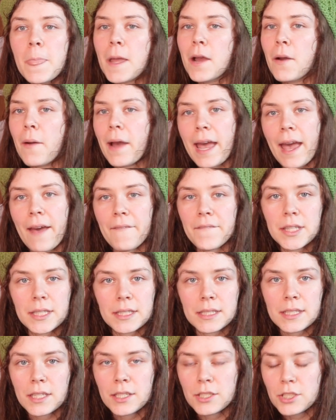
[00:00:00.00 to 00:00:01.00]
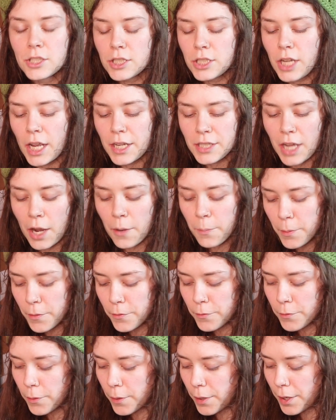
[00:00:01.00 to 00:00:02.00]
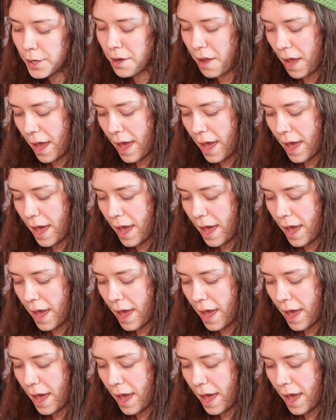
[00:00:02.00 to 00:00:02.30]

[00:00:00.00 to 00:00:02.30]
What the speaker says: who I haven't checked out before,